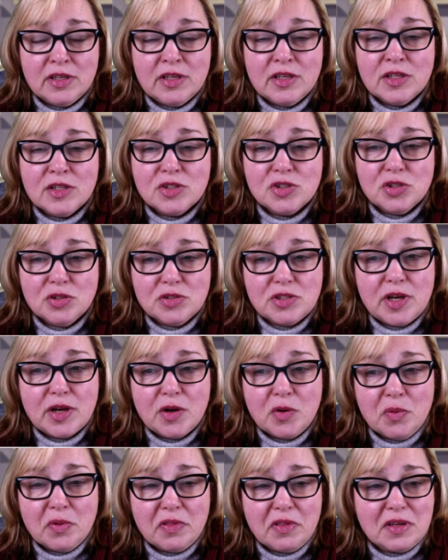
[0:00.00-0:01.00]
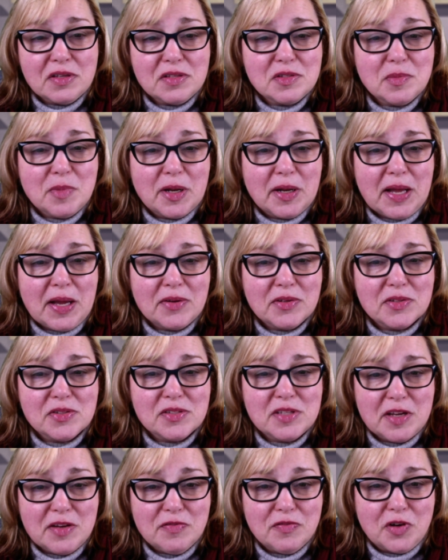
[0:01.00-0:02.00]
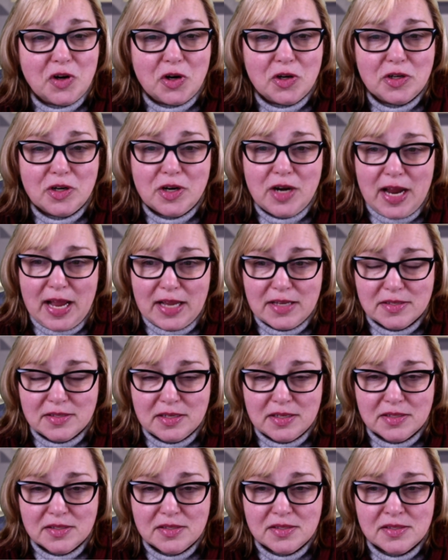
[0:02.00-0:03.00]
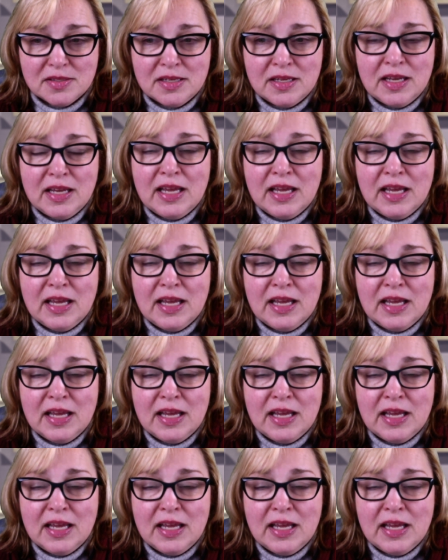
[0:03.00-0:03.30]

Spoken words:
She'll talk with us about how to safeguard our assets